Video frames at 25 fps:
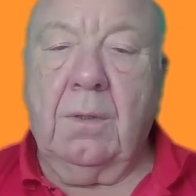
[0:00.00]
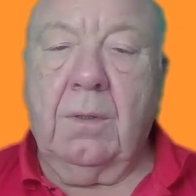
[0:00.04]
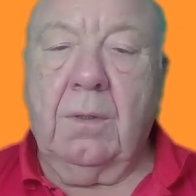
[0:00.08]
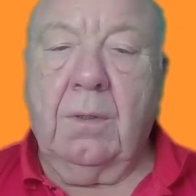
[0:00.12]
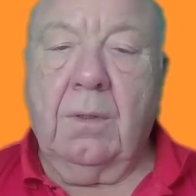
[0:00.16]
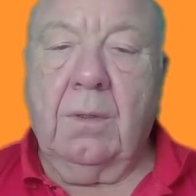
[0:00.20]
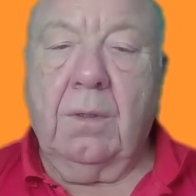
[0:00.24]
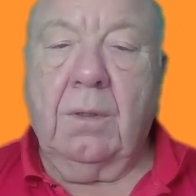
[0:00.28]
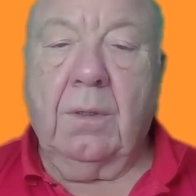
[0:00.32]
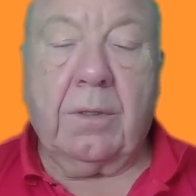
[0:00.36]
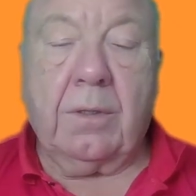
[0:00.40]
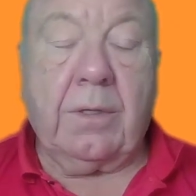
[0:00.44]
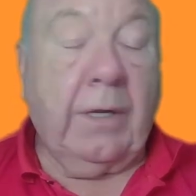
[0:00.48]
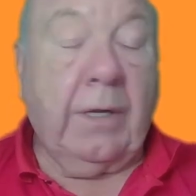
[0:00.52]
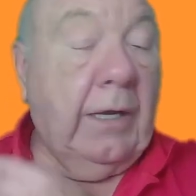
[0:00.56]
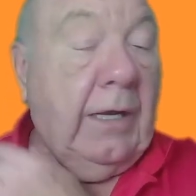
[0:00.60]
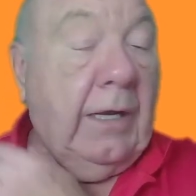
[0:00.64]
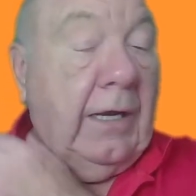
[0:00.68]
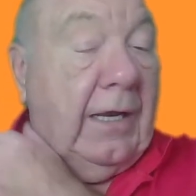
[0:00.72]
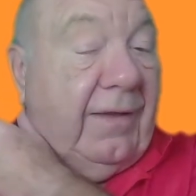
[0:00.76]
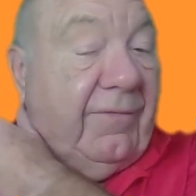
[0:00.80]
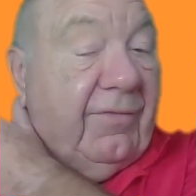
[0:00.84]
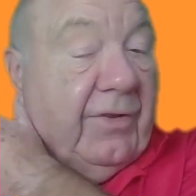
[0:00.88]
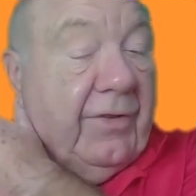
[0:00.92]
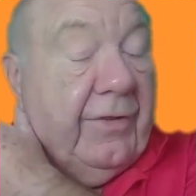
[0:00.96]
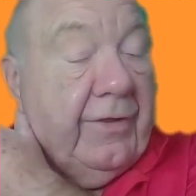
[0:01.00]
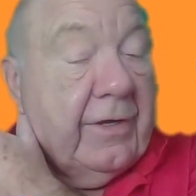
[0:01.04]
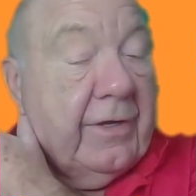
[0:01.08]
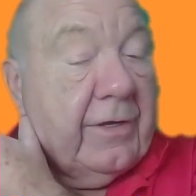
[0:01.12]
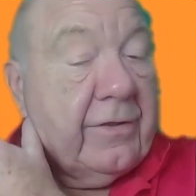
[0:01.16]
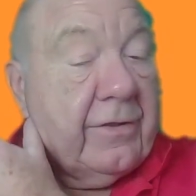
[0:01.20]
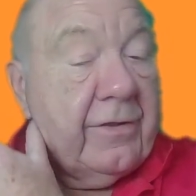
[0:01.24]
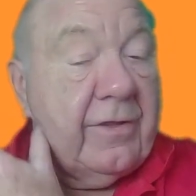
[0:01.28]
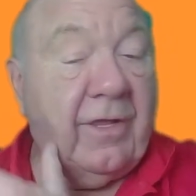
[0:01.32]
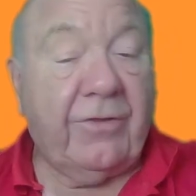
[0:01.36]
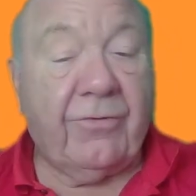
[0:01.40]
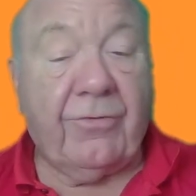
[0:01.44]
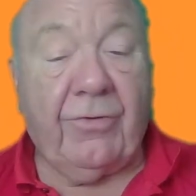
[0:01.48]
Okay, 11, the
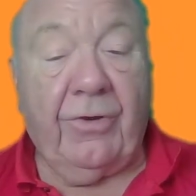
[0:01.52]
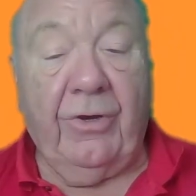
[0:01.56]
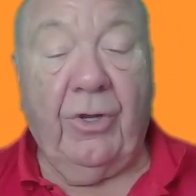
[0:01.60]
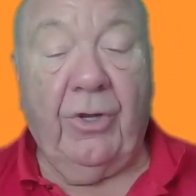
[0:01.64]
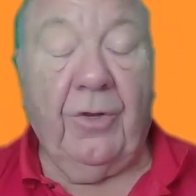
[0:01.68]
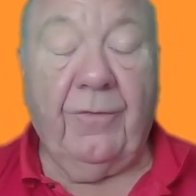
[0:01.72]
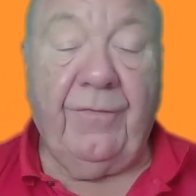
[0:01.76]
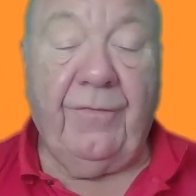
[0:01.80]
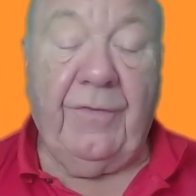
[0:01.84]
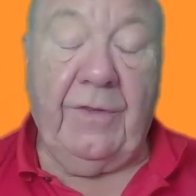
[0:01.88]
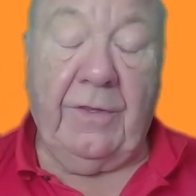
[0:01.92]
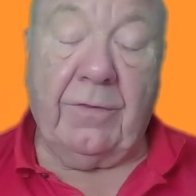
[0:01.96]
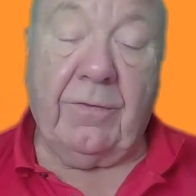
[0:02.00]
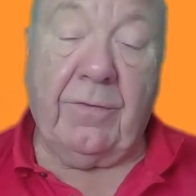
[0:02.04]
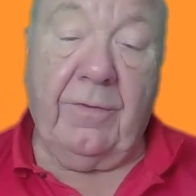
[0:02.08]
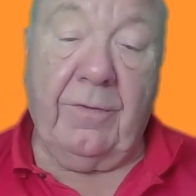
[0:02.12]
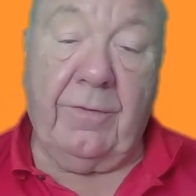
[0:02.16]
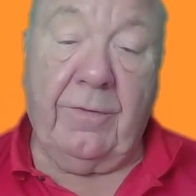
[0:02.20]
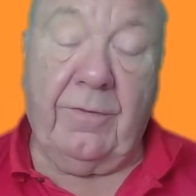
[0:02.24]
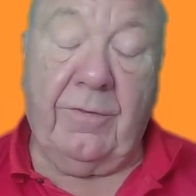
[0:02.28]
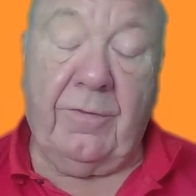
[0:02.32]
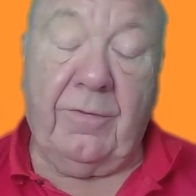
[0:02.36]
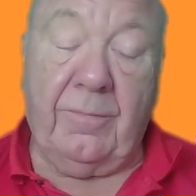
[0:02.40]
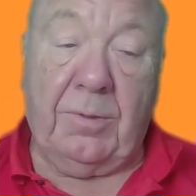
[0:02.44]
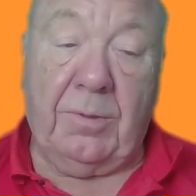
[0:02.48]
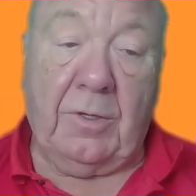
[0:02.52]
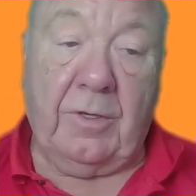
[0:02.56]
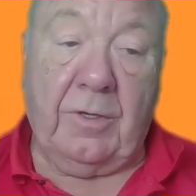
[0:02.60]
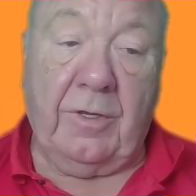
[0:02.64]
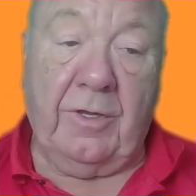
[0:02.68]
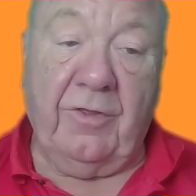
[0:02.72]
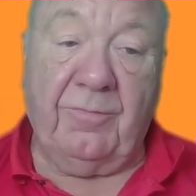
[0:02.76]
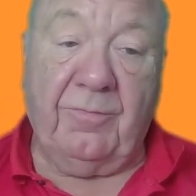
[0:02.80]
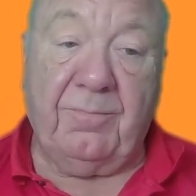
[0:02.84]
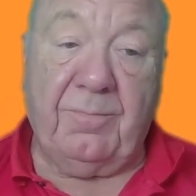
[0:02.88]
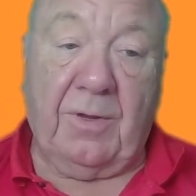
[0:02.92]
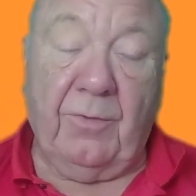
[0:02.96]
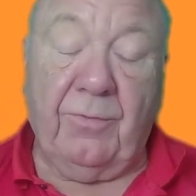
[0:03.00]
accessory nerve. This supplies
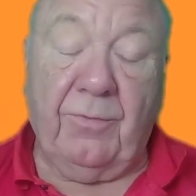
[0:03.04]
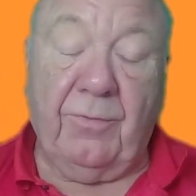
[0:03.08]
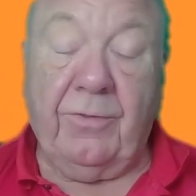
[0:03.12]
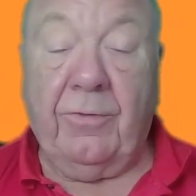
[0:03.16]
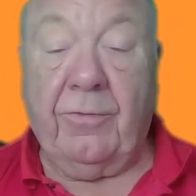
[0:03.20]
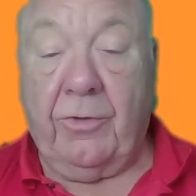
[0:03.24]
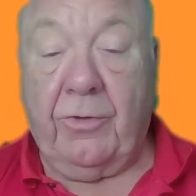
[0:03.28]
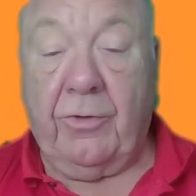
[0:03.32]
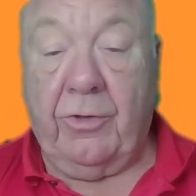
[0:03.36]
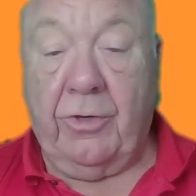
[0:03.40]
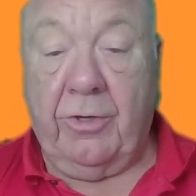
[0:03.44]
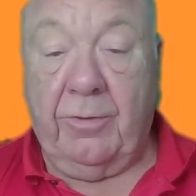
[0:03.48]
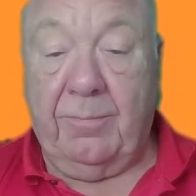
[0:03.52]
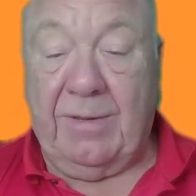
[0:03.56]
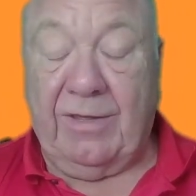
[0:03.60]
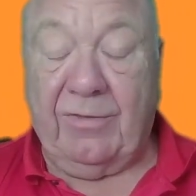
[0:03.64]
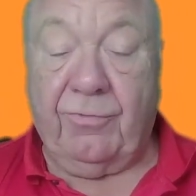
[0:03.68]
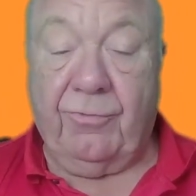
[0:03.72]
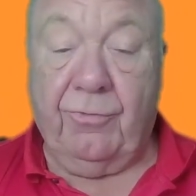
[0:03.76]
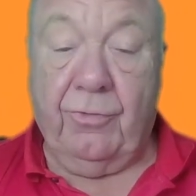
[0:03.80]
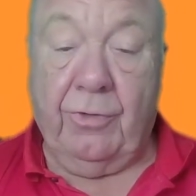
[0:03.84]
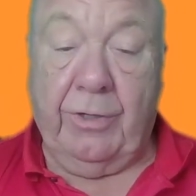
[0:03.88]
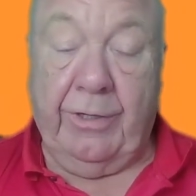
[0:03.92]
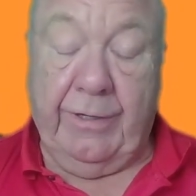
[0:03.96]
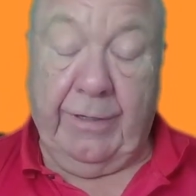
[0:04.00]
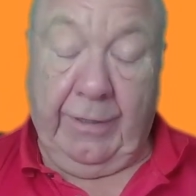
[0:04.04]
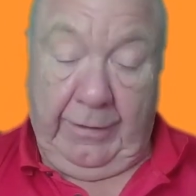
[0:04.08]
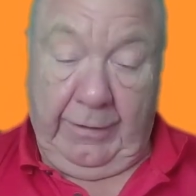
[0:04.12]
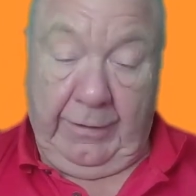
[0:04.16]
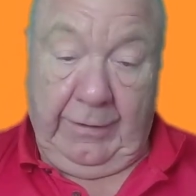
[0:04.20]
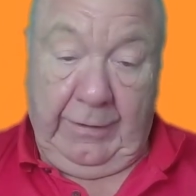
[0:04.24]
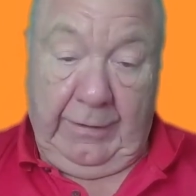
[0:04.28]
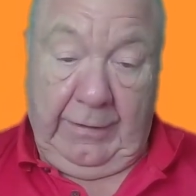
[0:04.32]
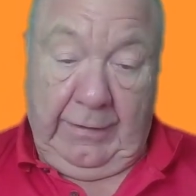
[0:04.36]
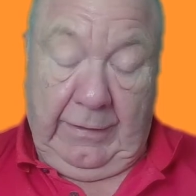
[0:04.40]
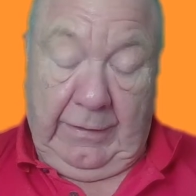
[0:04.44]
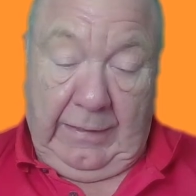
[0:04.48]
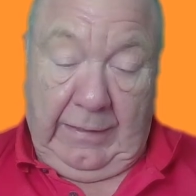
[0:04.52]
both the sternomastoid
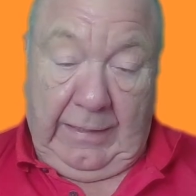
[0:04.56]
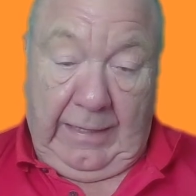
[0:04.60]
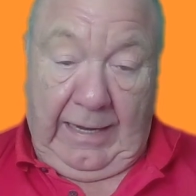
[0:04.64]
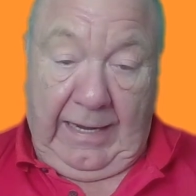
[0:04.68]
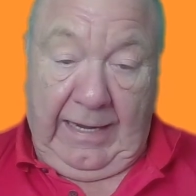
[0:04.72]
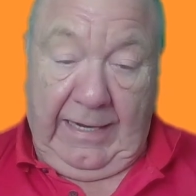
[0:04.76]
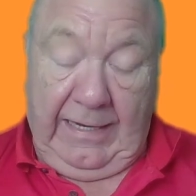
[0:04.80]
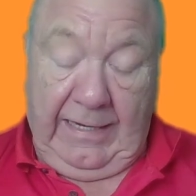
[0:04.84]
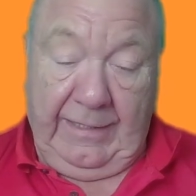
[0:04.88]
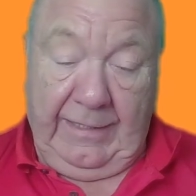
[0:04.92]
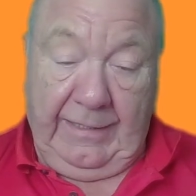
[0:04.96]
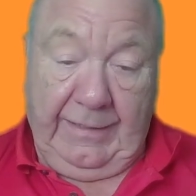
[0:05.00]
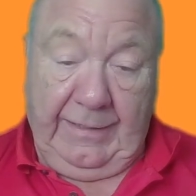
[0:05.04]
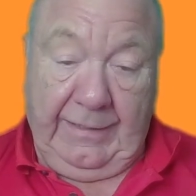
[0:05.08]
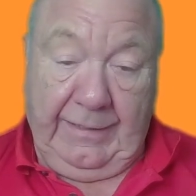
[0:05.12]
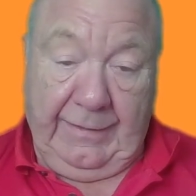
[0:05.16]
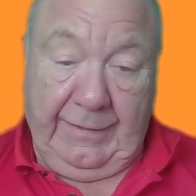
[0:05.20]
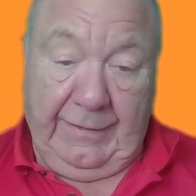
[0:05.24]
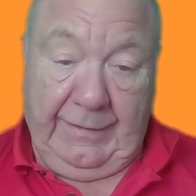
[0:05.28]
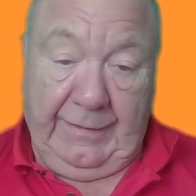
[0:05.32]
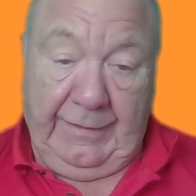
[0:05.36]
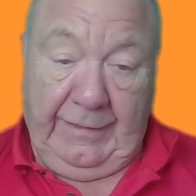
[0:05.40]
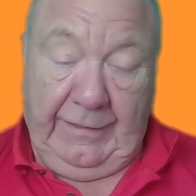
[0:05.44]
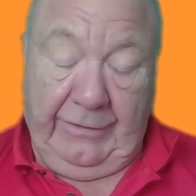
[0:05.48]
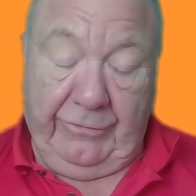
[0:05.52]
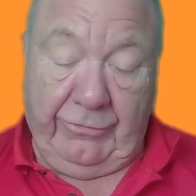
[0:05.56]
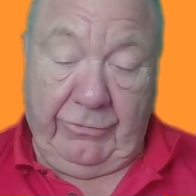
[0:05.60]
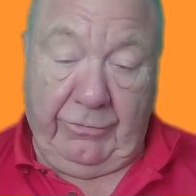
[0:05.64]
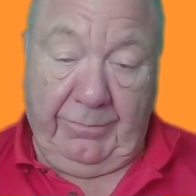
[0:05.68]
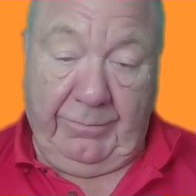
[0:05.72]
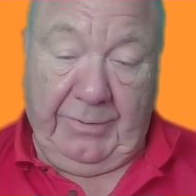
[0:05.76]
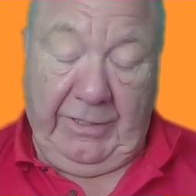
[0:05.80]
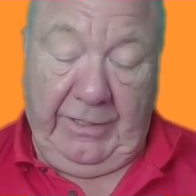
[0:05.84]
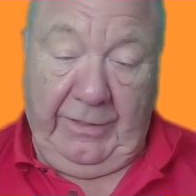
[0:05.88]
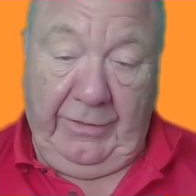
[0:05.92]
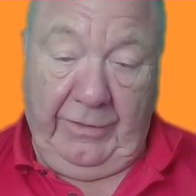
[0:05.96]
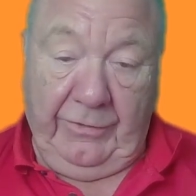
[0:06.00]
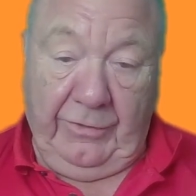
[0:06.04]
and the
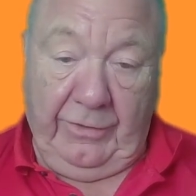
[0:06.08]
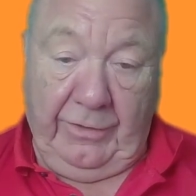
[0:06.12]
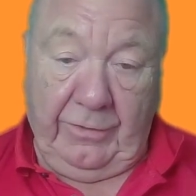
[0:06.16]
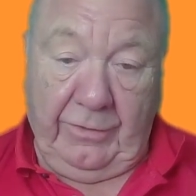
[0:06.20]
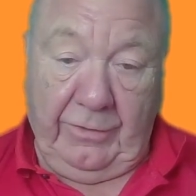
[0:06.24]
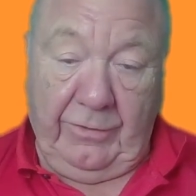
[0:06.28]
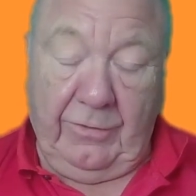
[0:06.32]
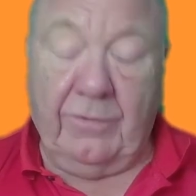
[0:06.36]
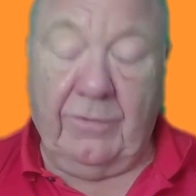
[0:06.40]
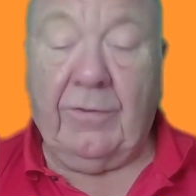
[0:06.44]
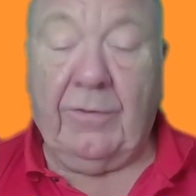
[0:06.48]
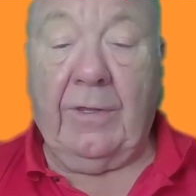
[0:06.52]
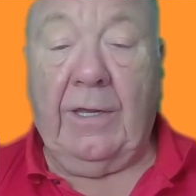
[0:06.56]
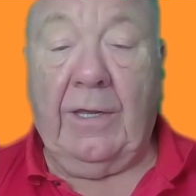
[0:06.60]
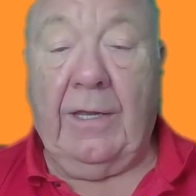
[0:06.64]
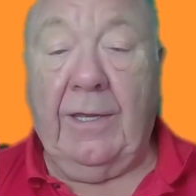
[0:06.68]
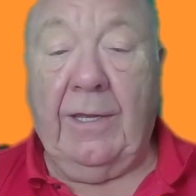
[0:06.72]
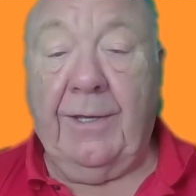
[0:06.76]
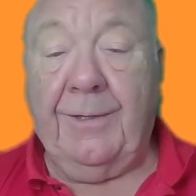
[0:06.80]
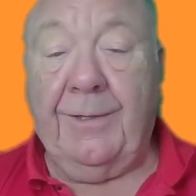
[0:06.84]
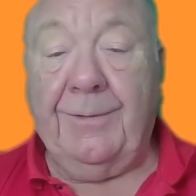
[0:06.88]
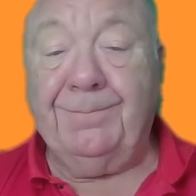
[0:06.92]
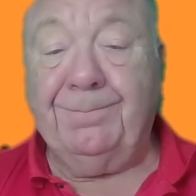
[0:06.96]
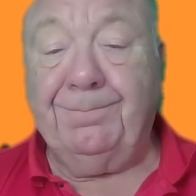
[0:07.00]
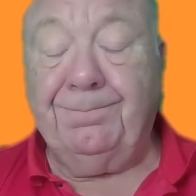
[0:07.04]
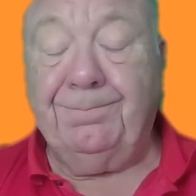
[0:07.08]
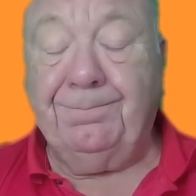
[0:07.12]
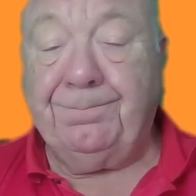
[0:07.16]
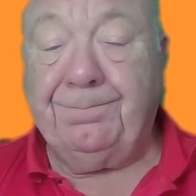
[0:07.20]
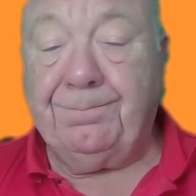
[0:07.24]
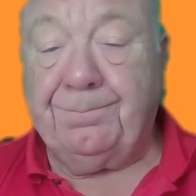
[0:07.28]
trapezius. Um,